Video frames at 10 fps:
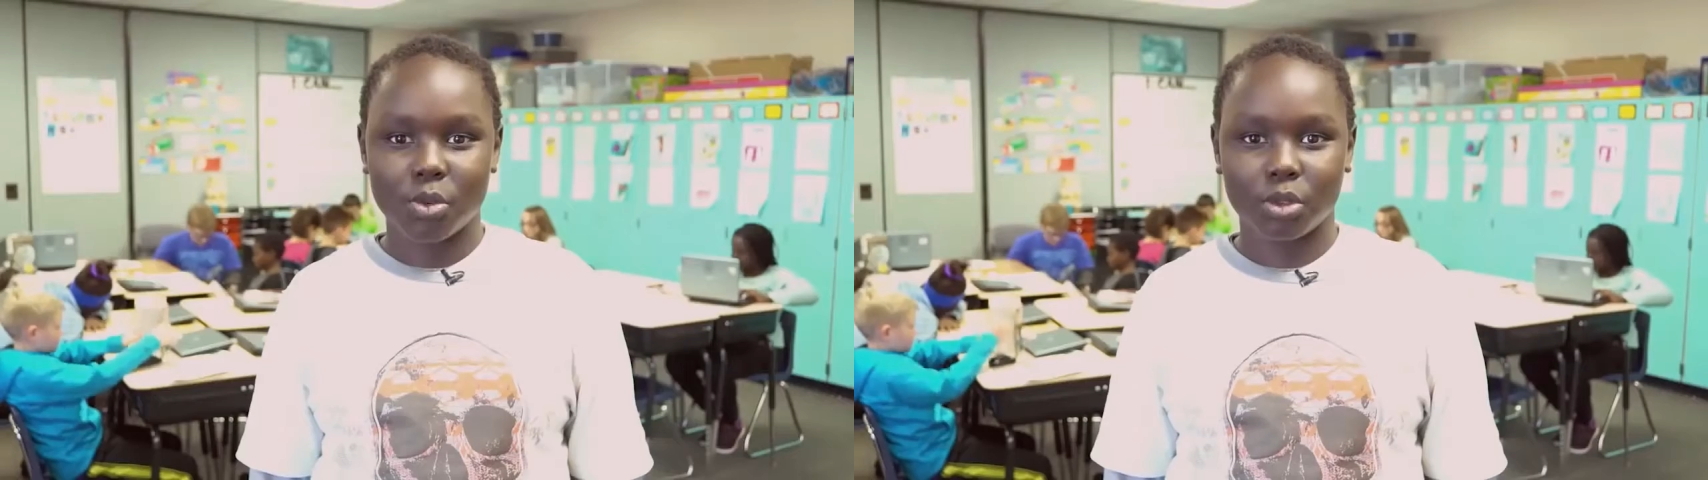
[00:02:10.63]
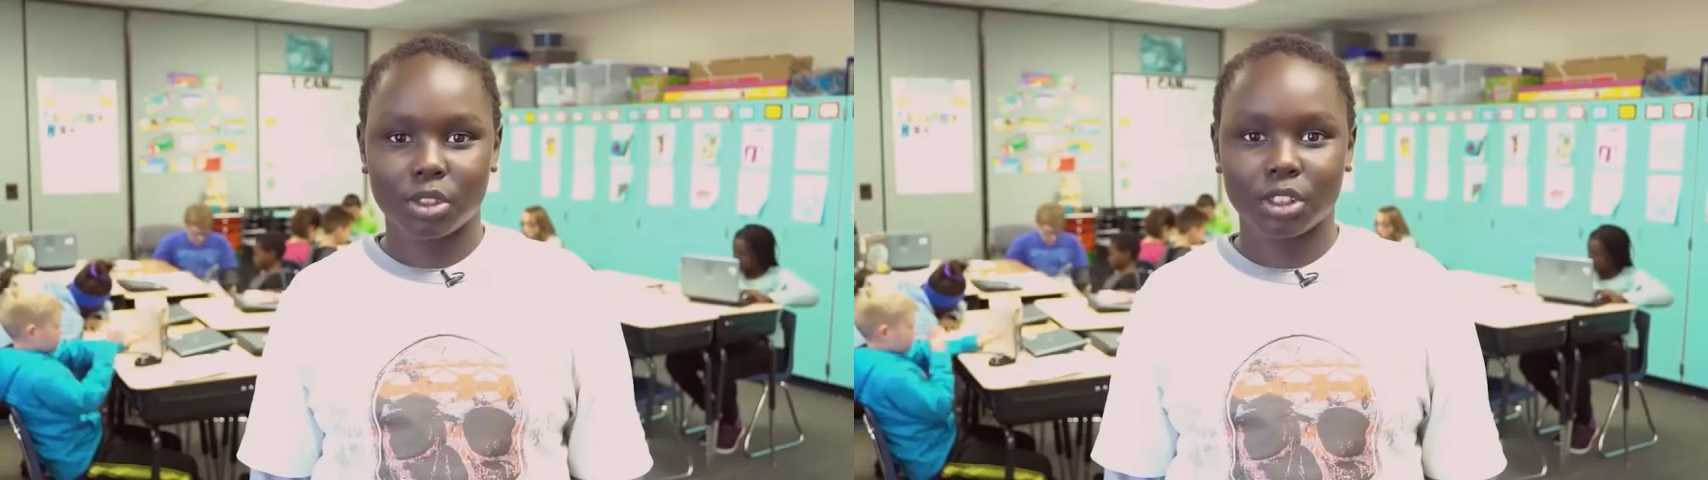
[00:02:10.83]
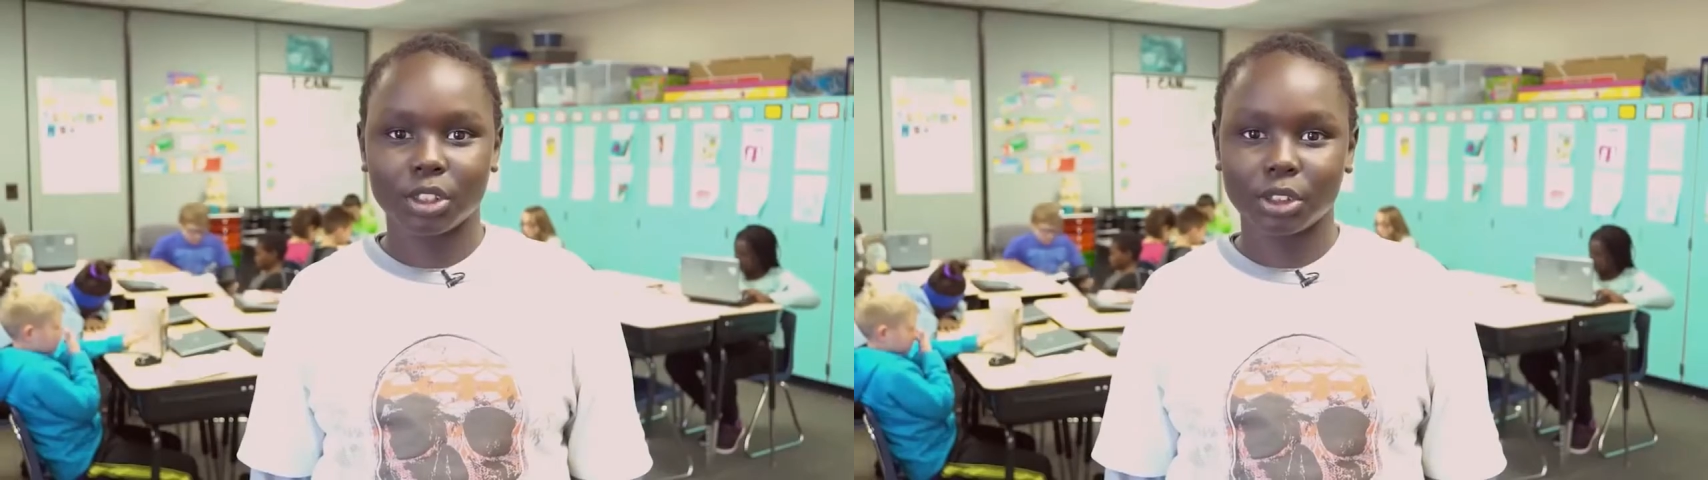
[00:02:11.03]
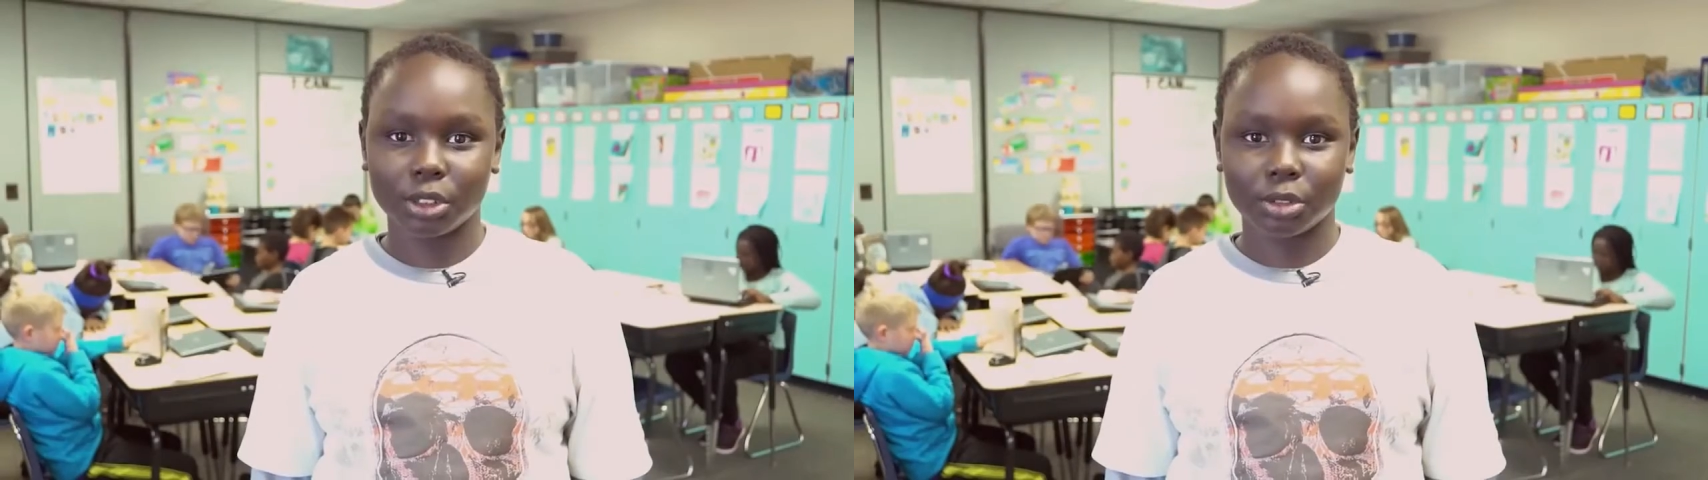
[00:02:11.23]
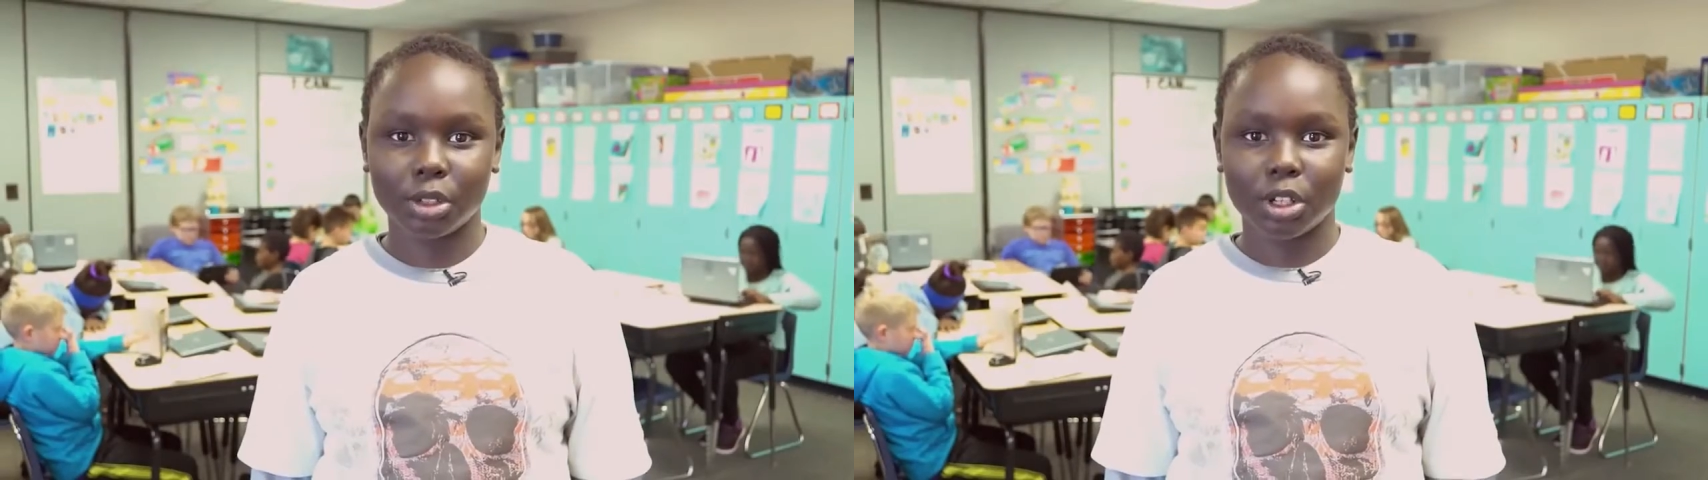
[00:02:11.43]
We need
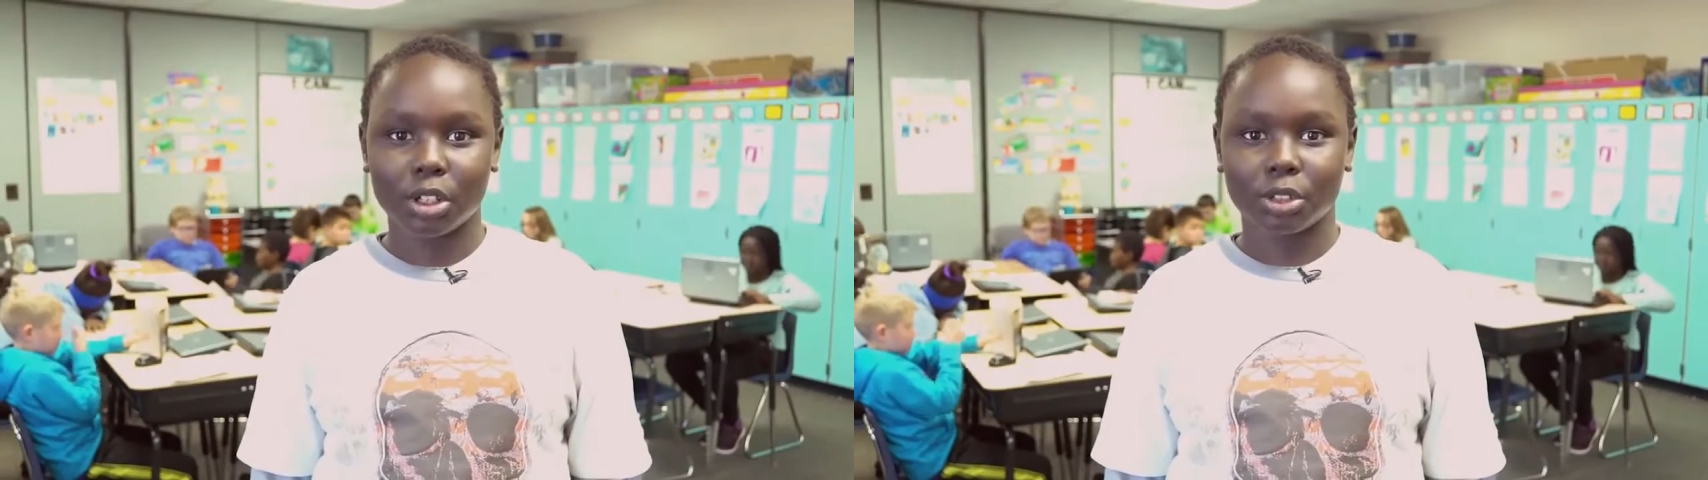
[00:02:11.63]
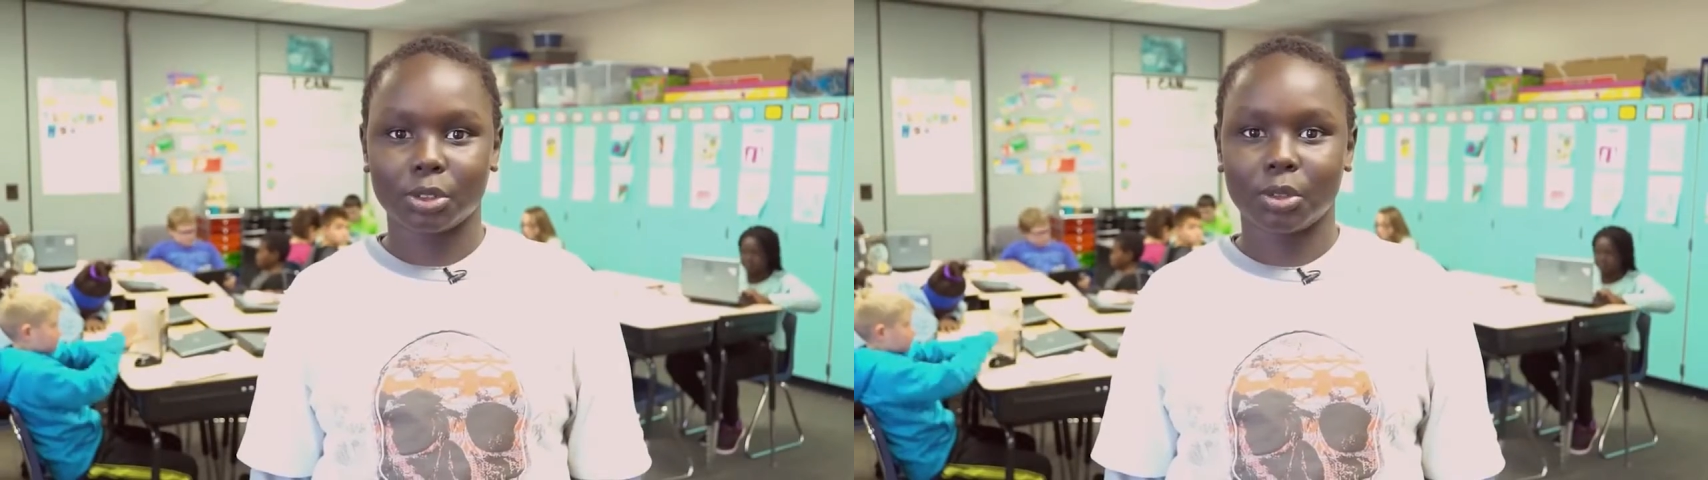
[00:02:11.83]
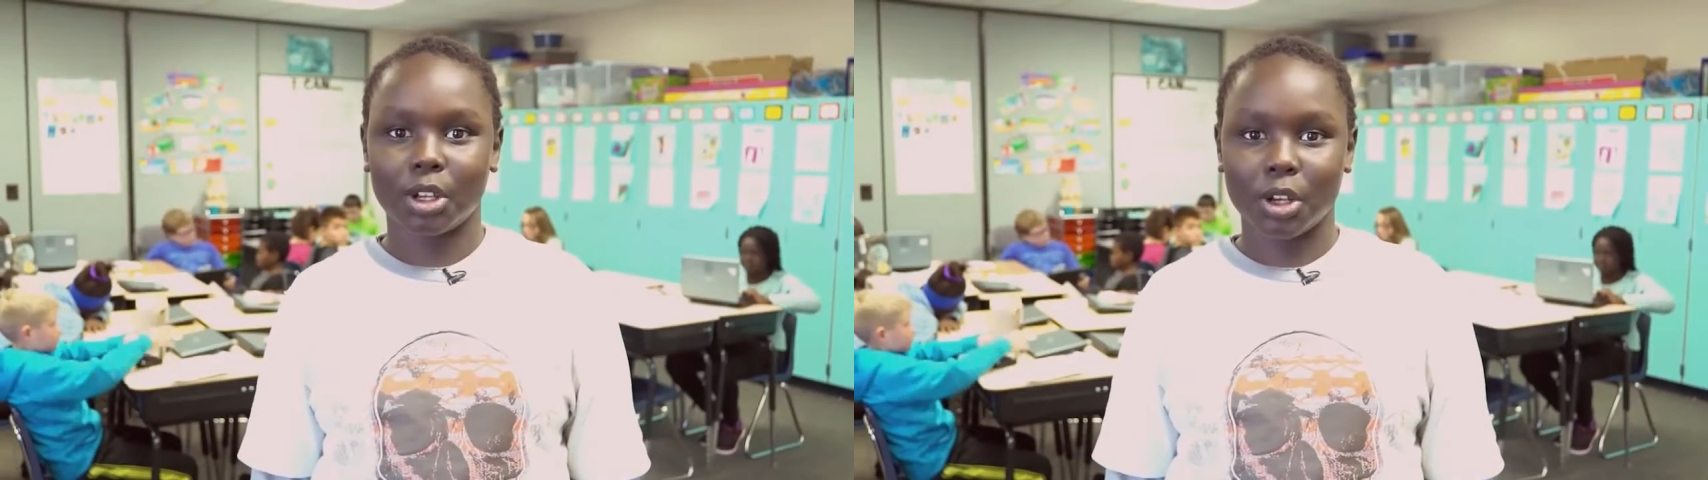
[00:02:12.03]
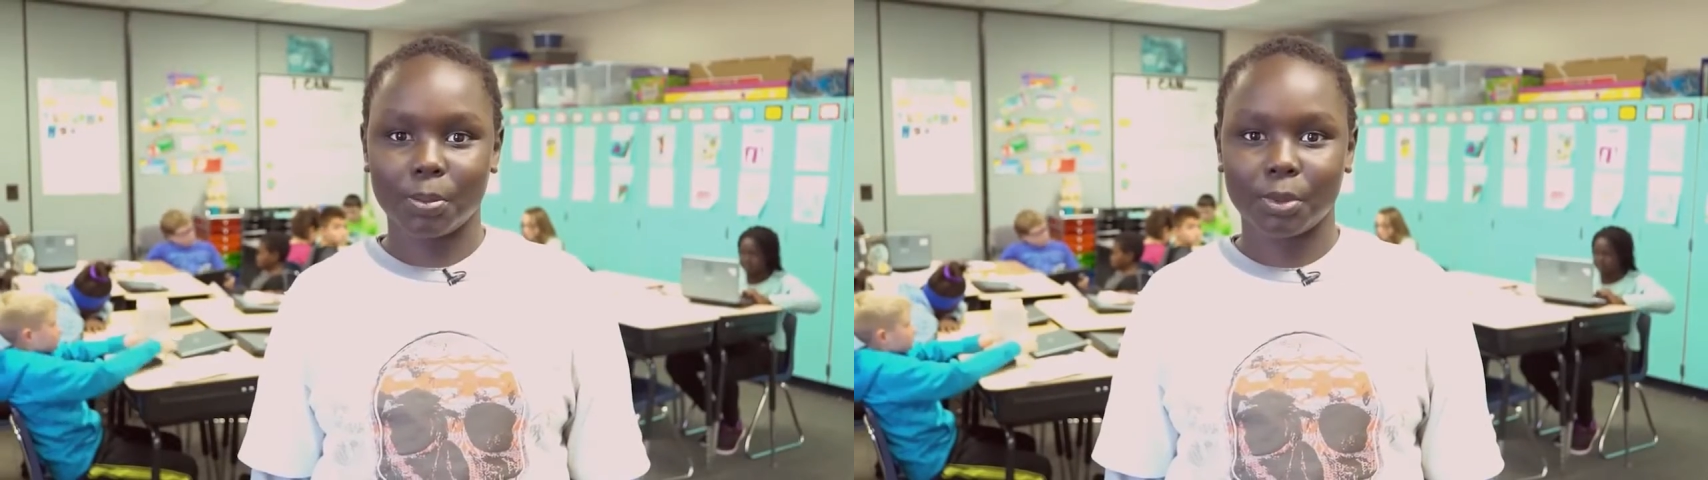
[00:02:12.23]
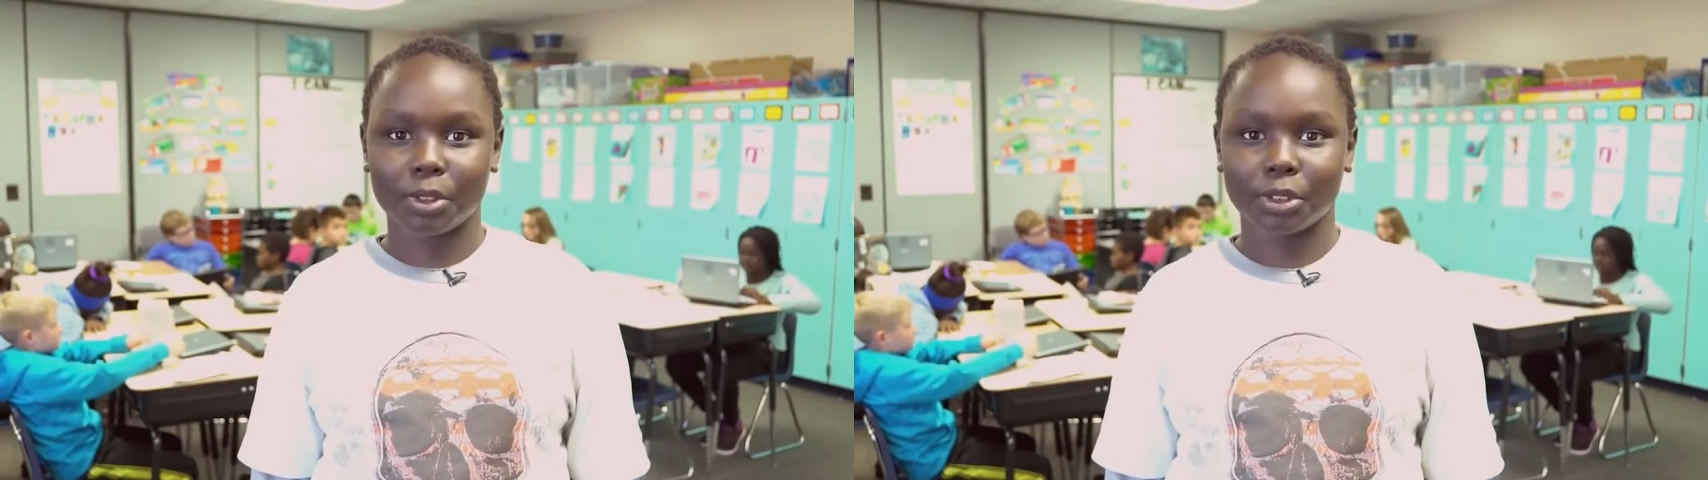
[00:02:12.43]
you to
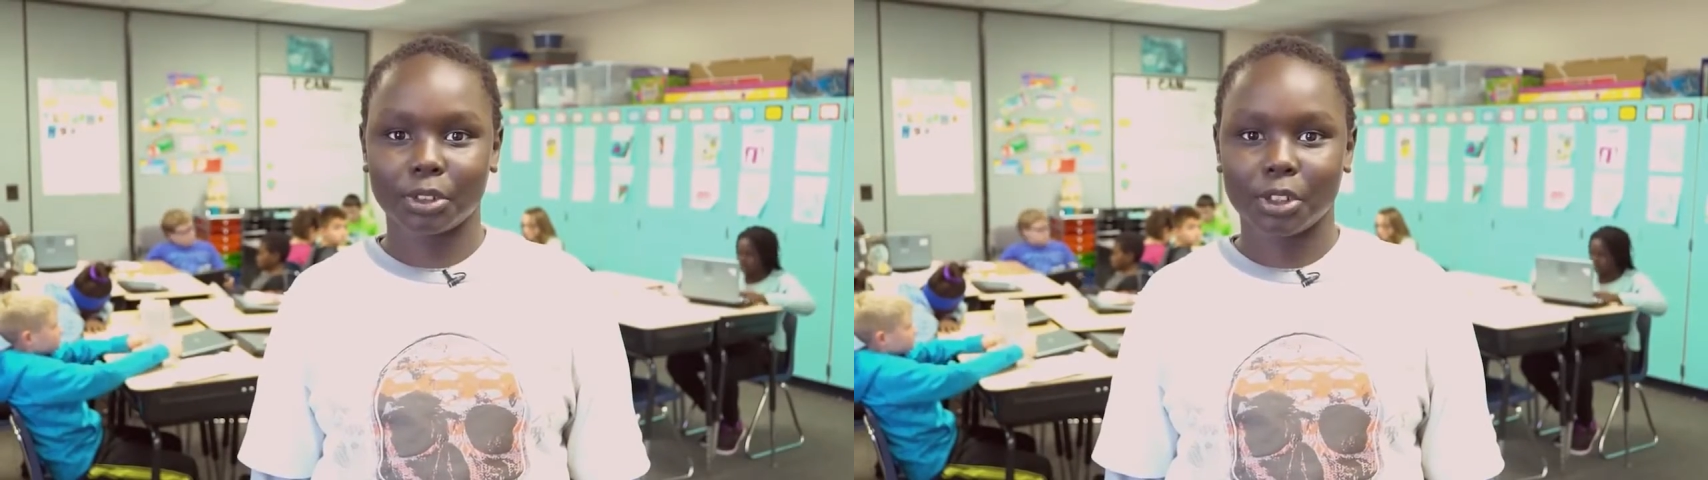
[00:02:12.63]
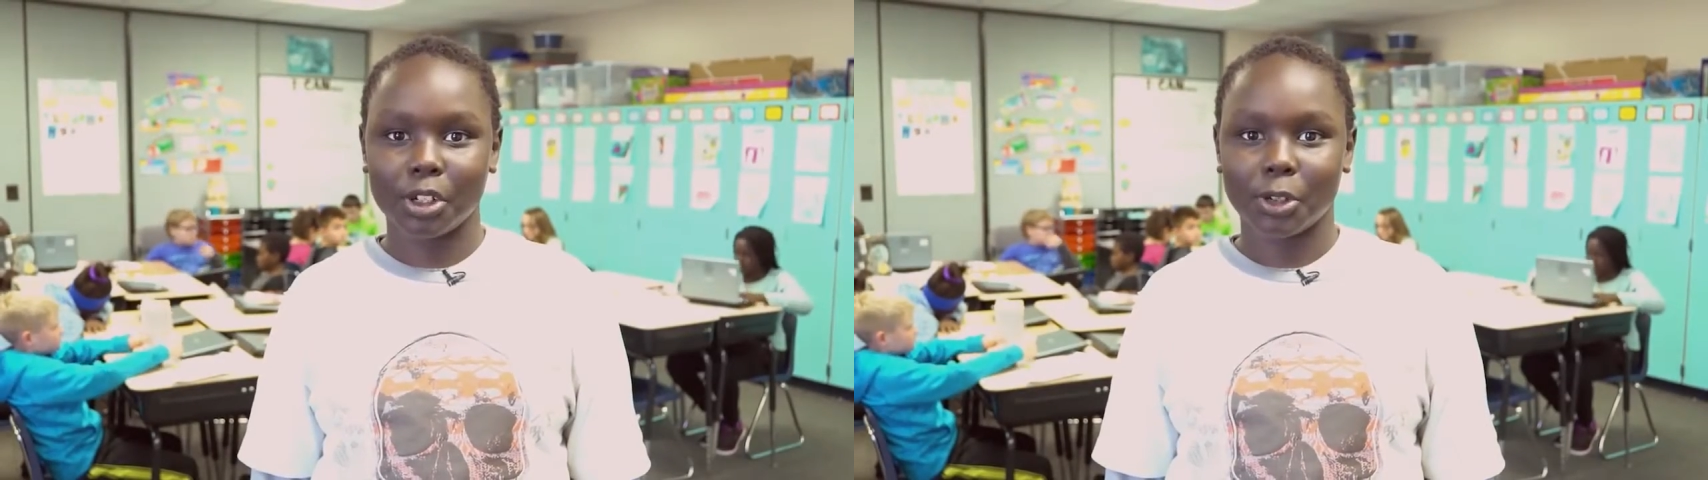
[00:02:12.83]
help us